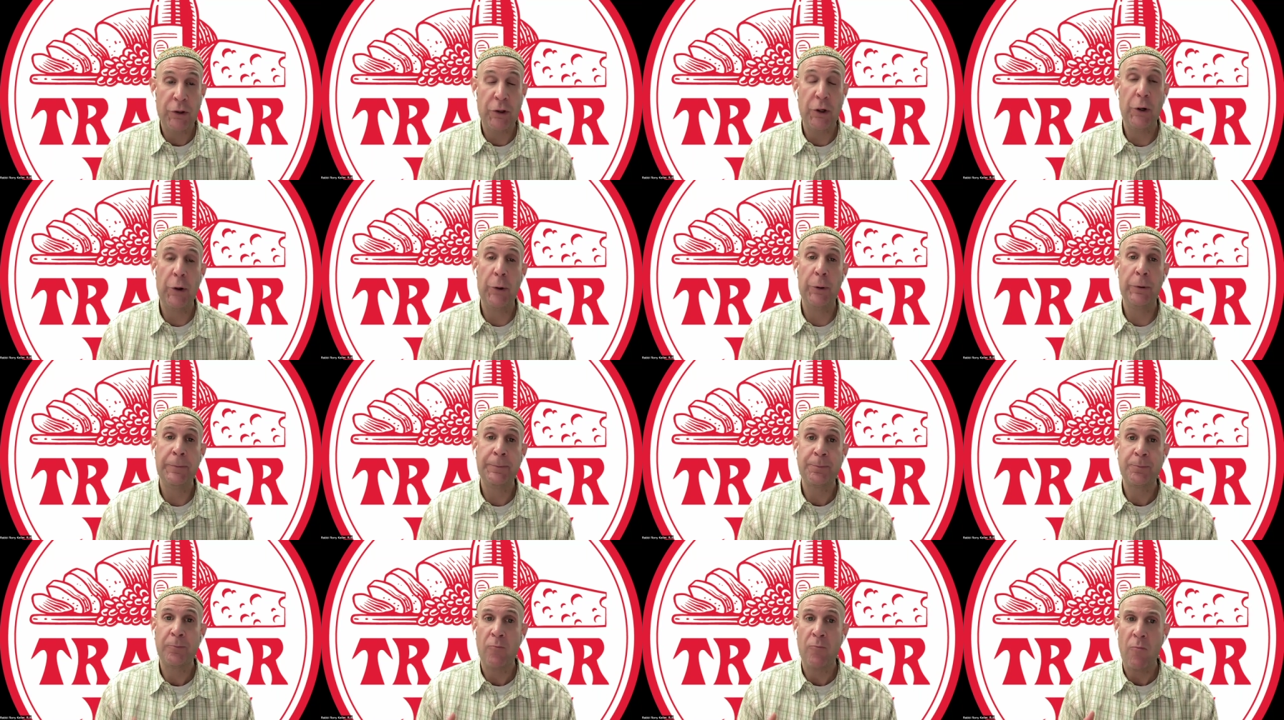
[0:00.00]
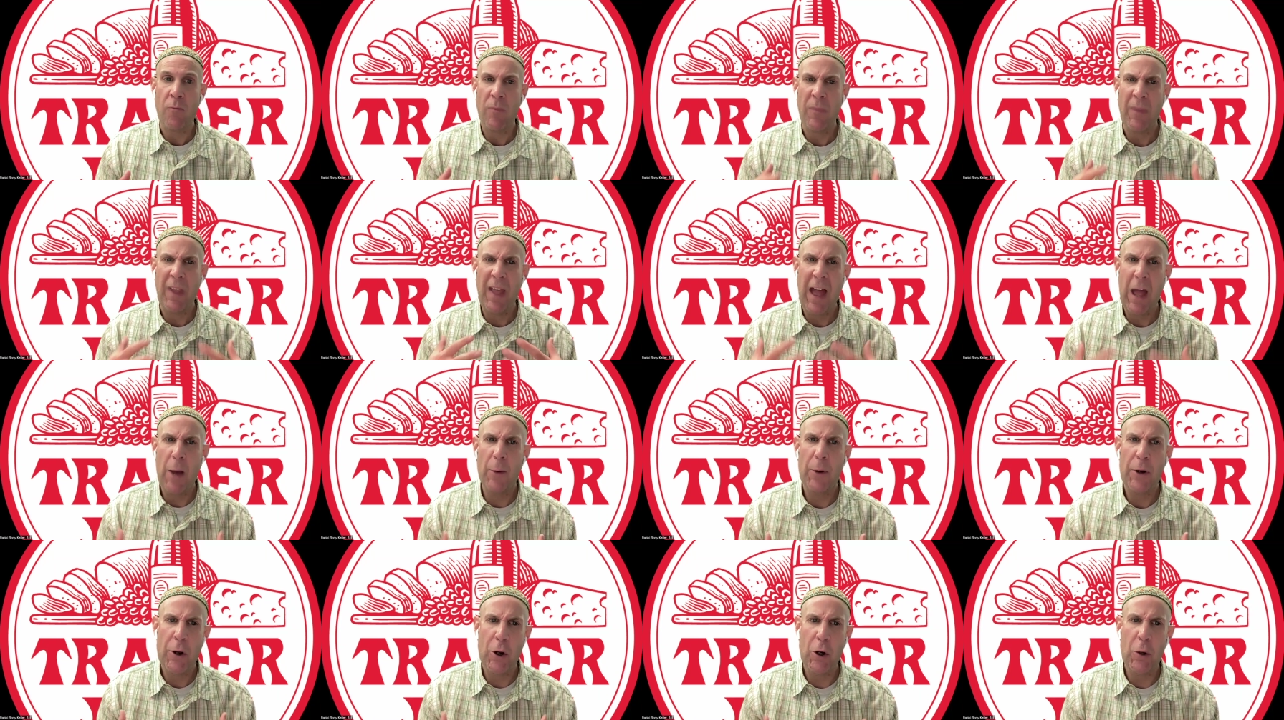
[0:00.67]
So
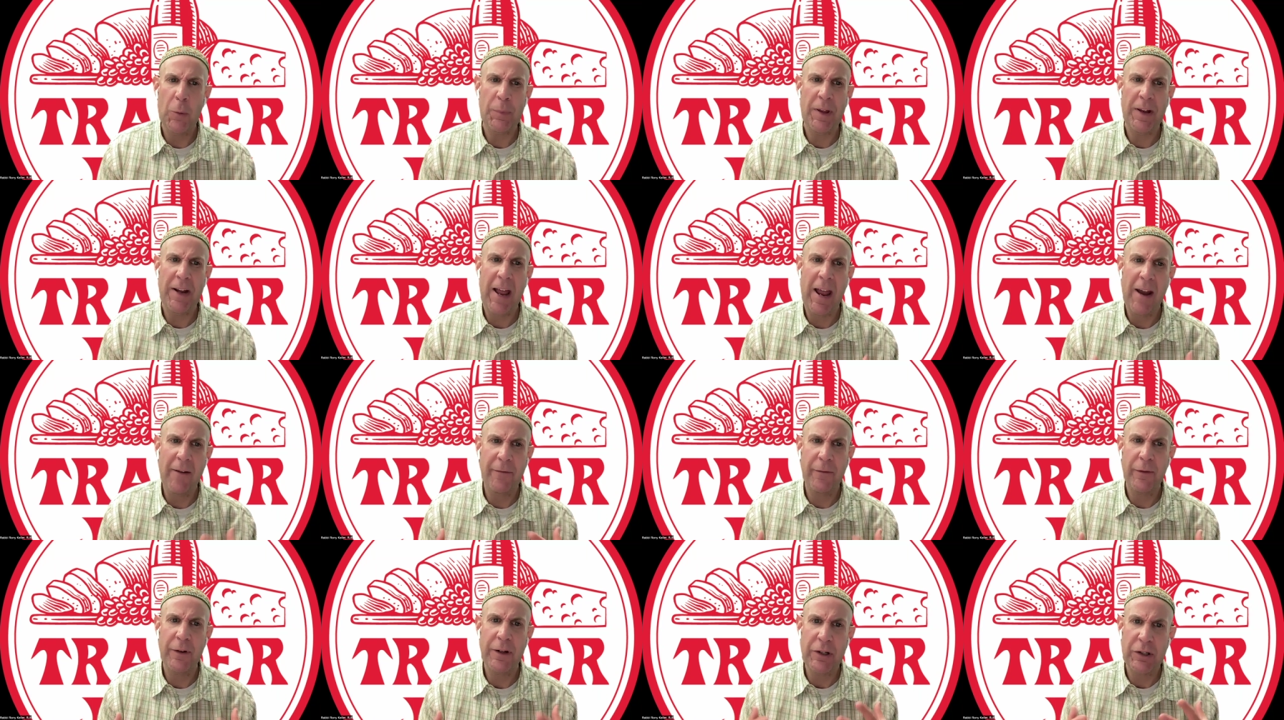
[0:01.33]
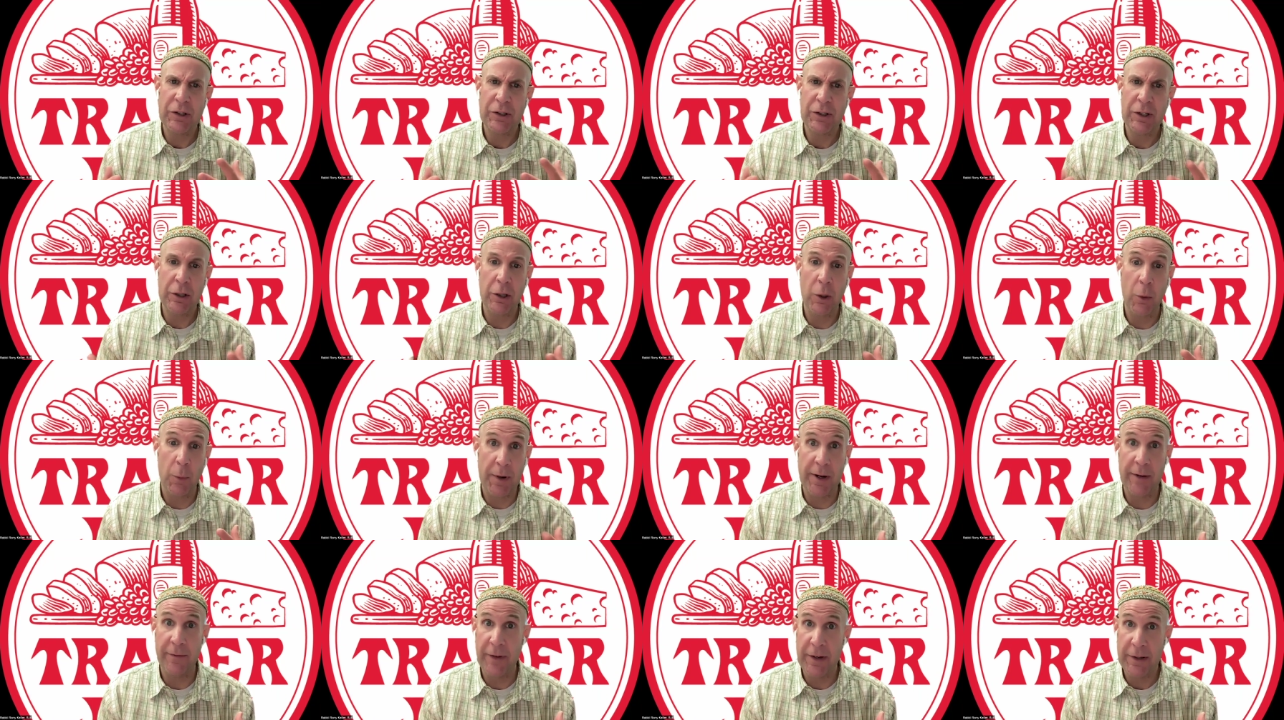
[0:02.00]
I would hope that every
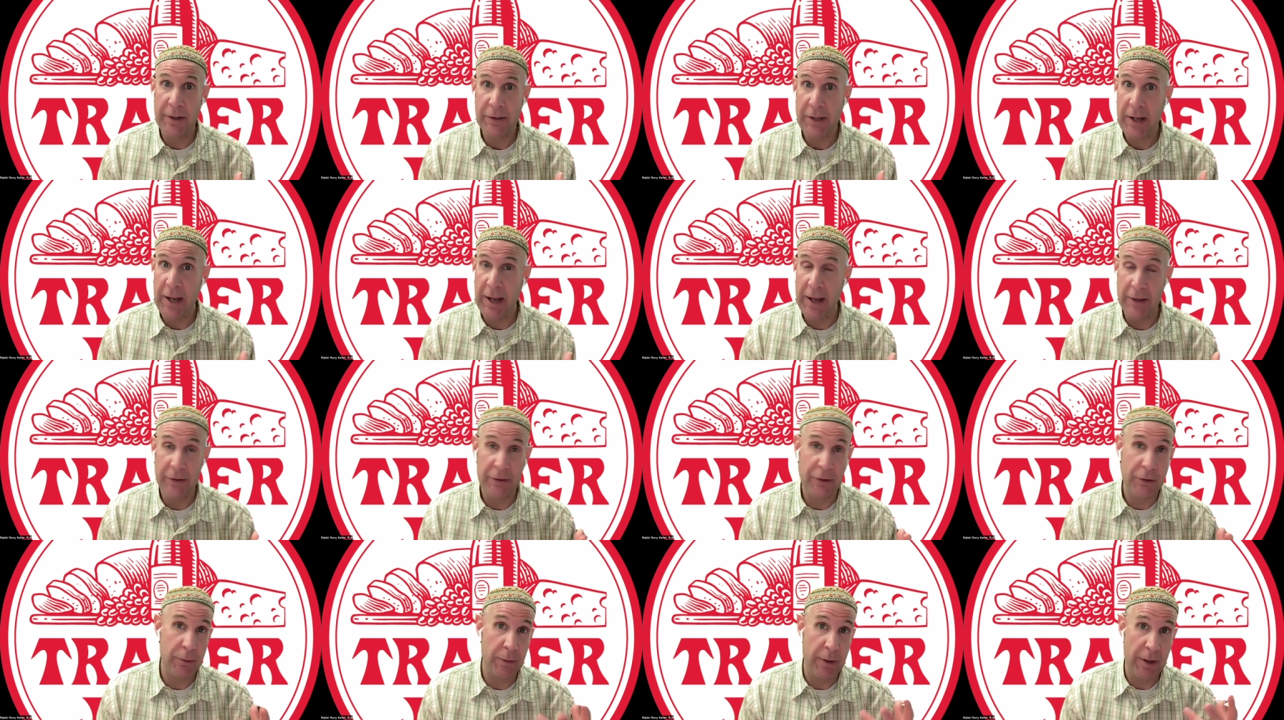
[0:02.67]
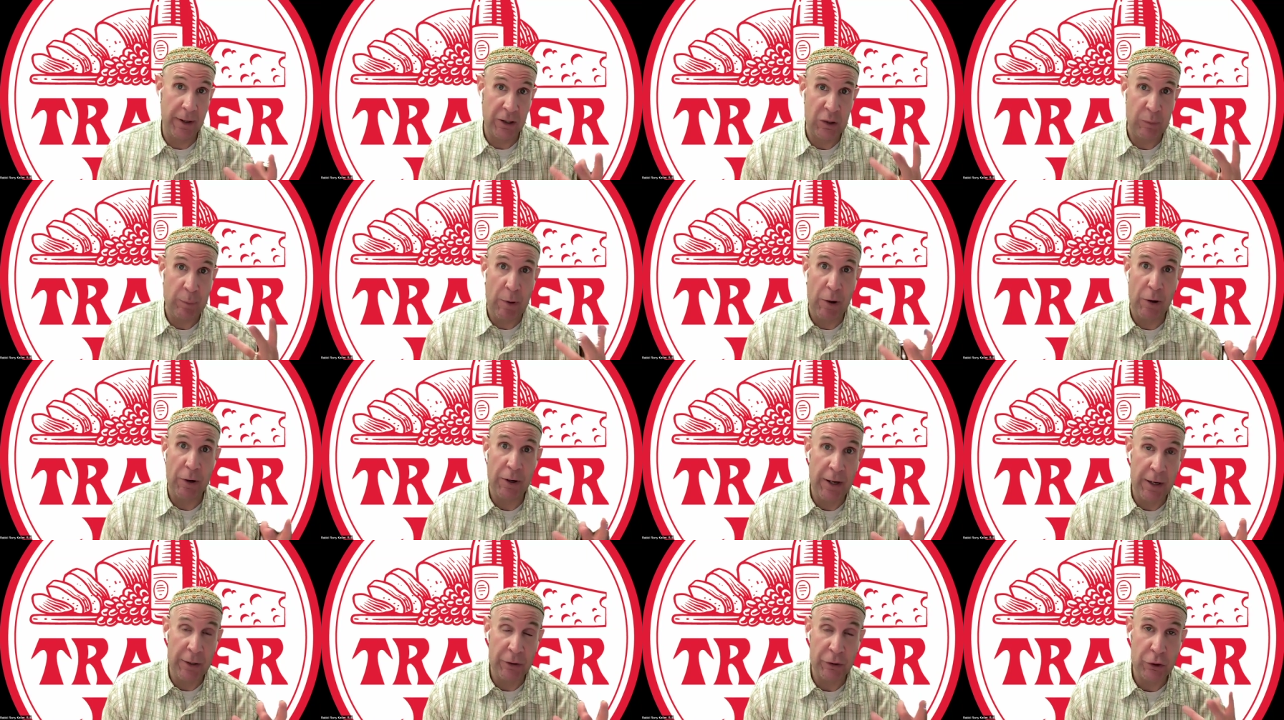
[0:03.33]
single one of us has
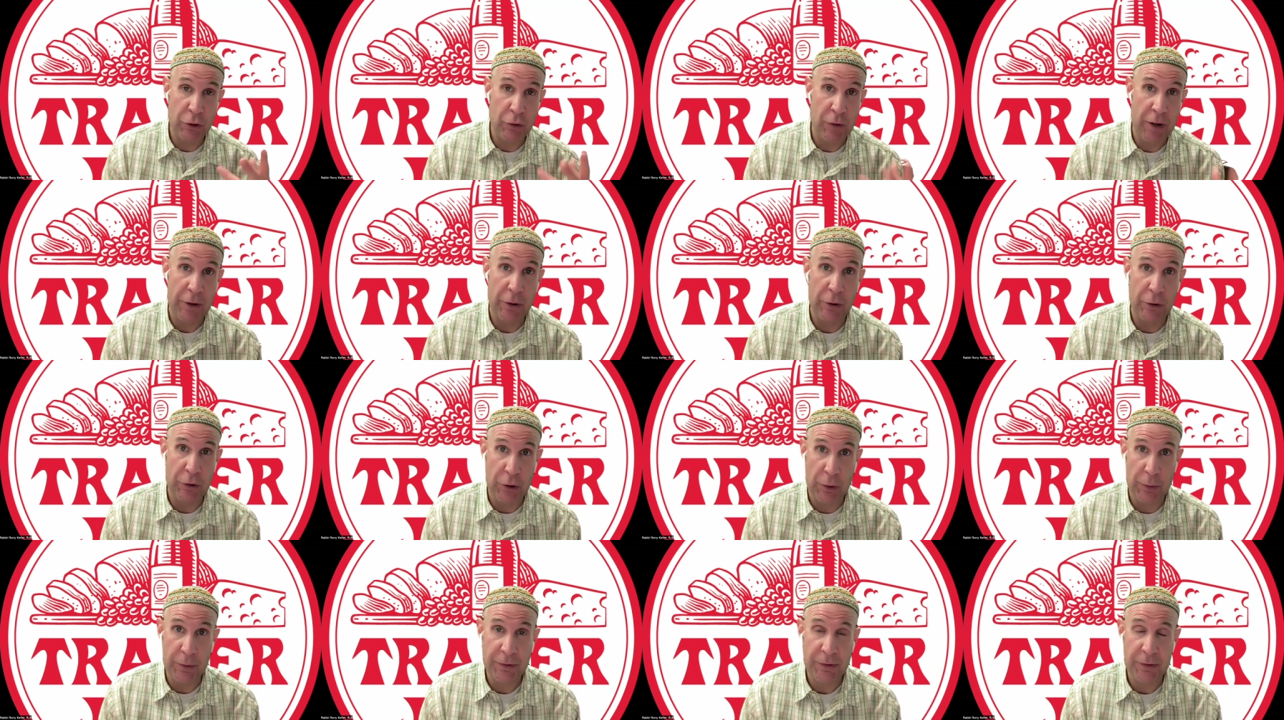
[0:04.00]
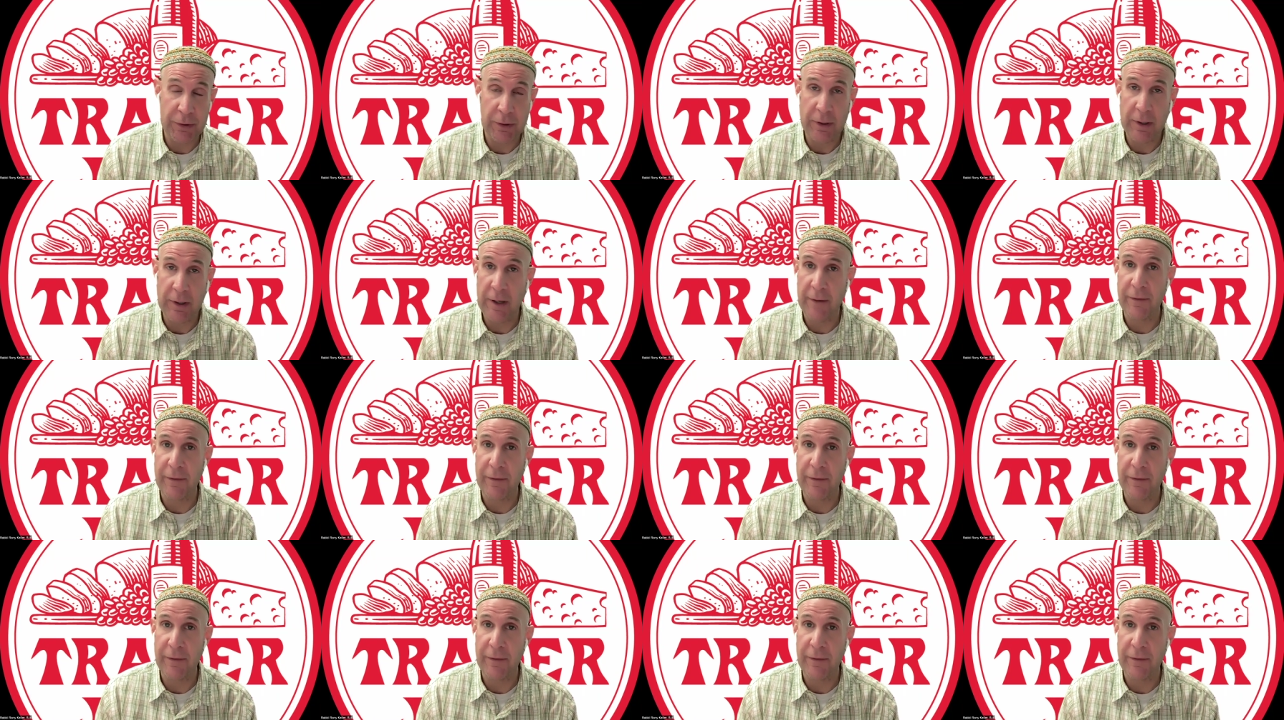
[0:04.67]
experienced Trader Joe's.